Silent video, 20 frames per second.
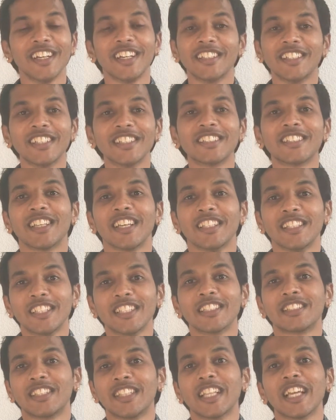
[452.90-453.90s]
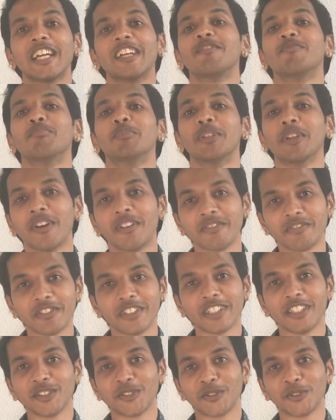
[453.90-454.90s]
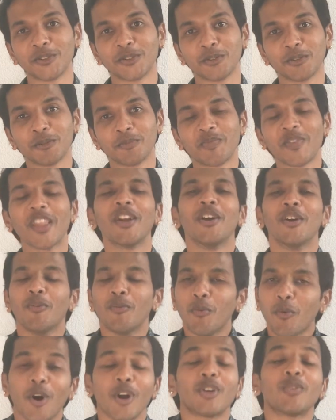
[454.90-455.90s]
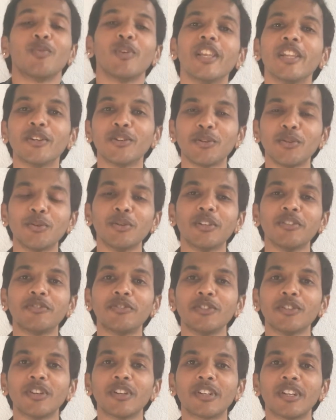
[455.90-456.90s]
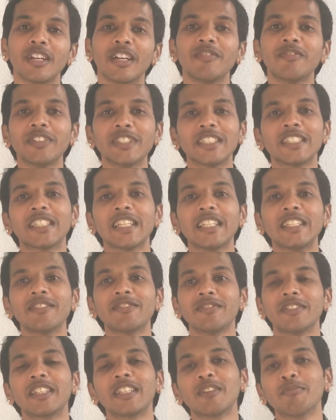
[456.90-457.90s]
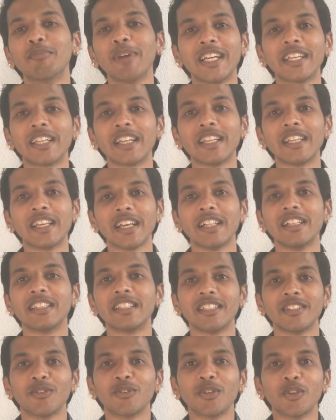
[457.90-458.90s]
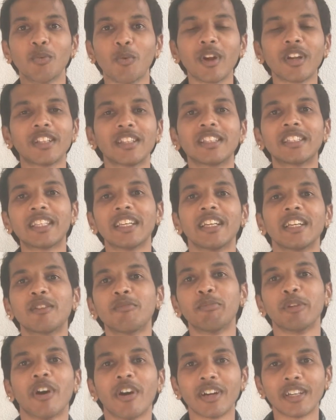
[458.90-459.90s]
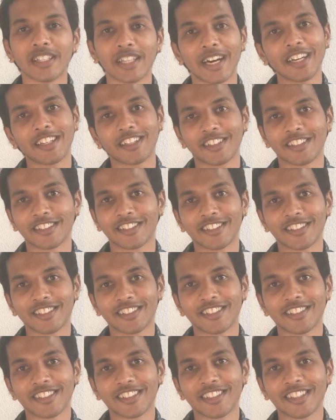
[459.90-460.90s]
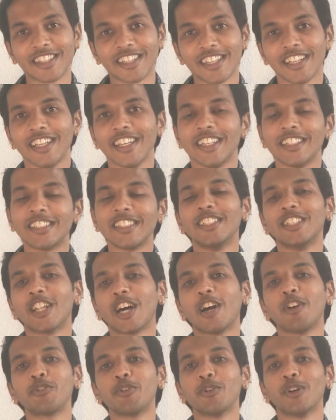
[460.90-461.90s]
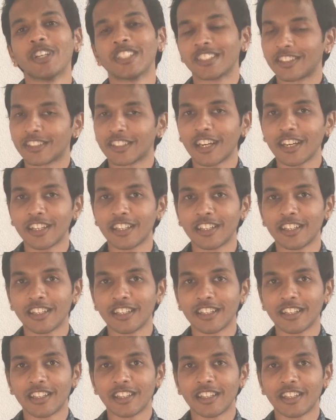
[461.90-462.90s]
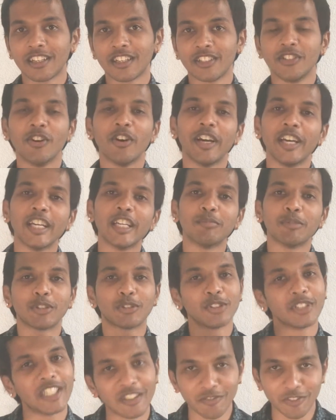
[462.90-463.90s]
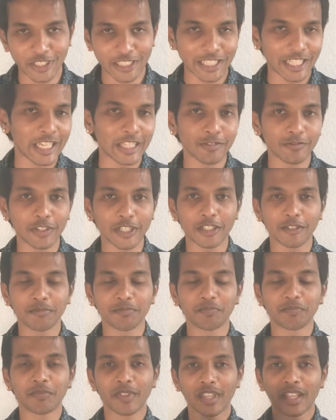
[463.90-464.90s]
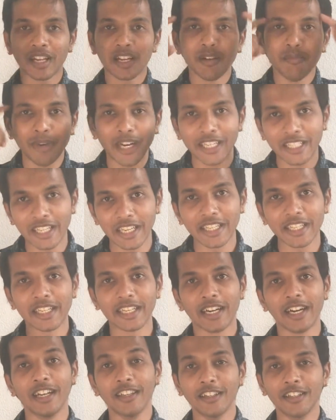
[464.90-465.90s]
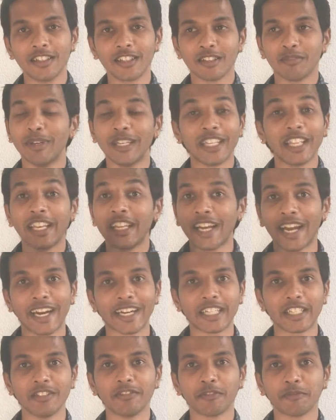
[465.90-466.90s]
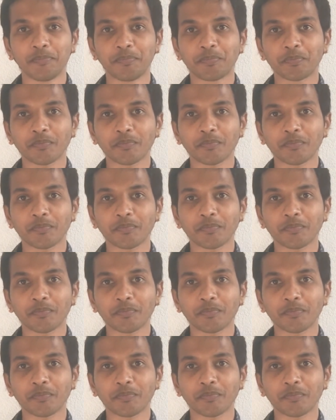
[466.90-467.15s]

There's life beyond fitness also. What will you do if you're physically fit, mentally healthy? Don't you want to think beyond that? See, now you are stuck. Your aim is to get physically fit, mentally alert, mentally active.